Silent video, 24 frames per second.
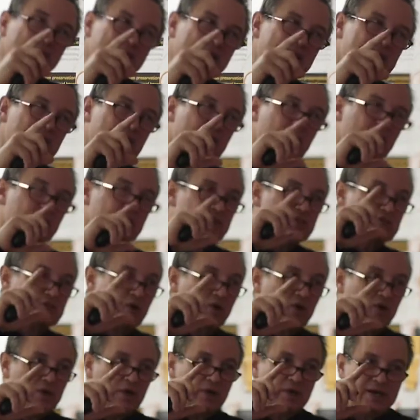you know, you
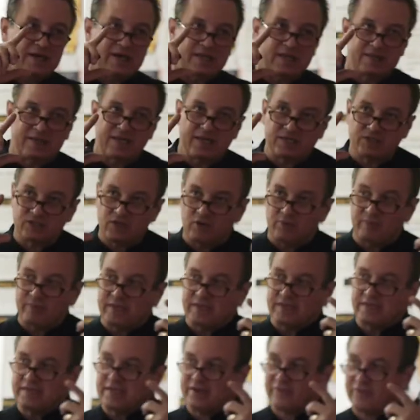start looking at things a little
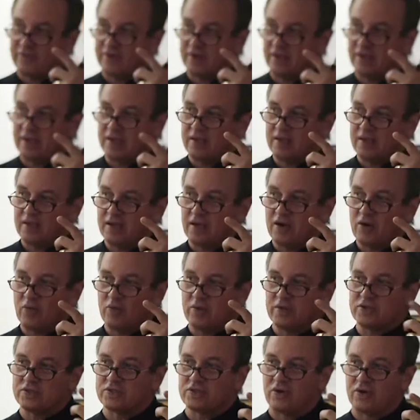bit differently, you know, when
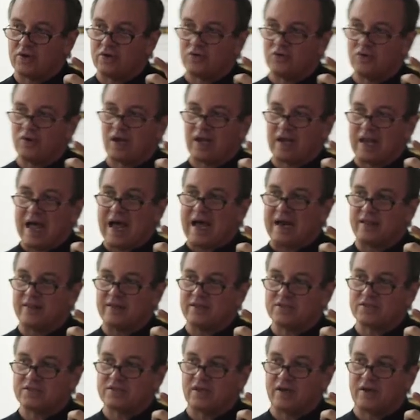you start doing a lot of this
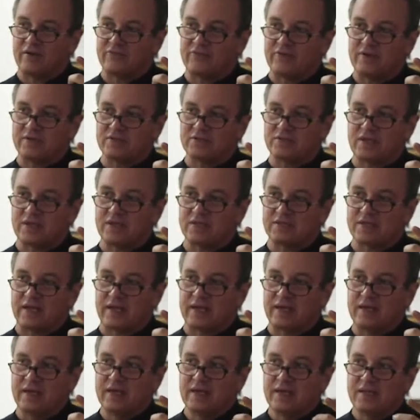stuff. And it's like,
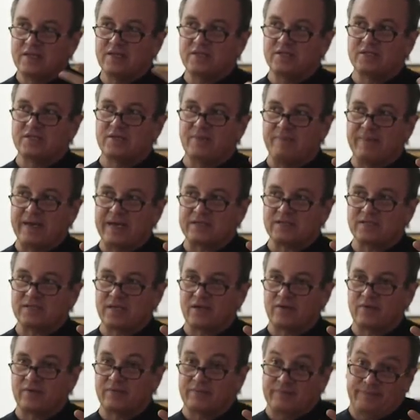this is the best
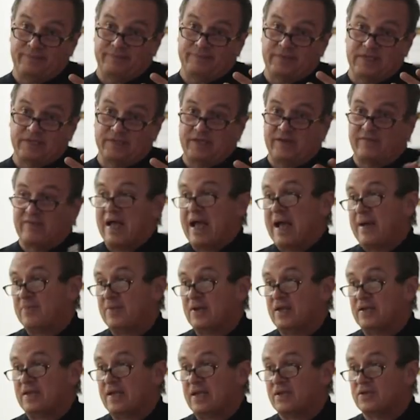thing that's ever happened
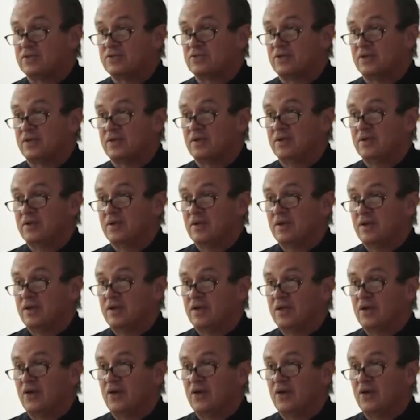in dentistry. You know,